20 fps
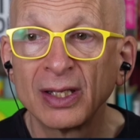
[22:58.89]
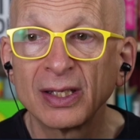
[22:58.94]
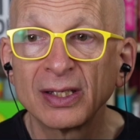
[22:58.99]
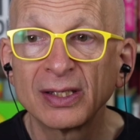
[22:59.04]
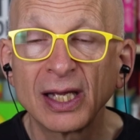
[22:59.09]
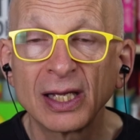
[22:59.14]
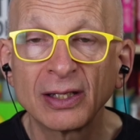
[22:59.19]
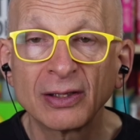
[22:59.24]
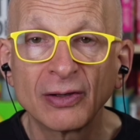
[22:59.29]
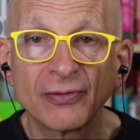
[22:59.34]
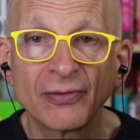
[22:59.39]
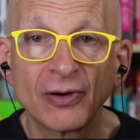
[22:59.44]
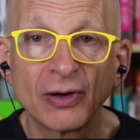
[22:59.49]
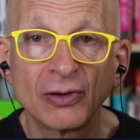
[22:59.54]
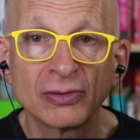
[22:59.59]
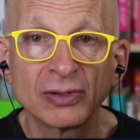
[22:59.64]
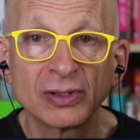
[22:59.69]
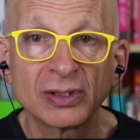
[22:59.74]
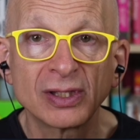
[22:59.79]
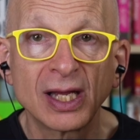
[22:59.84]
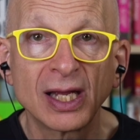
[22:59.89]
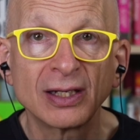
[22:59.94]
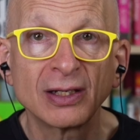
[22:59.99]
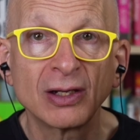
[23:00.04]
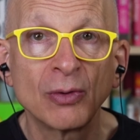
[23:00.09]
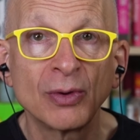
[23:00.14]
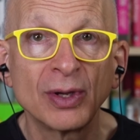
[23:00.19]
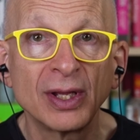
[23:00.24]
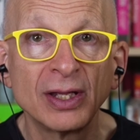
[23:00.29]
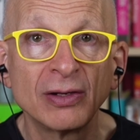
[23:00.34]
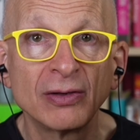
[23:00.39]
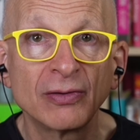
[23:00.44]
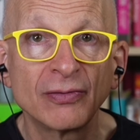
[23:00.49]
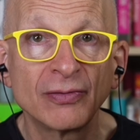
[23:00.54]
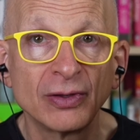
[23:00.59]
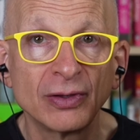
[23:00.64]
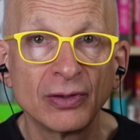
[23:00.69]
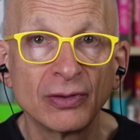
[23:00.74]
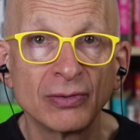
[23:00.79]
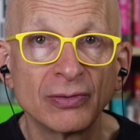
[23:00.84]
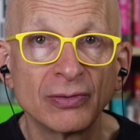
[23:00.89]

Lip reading: take their phones and go interview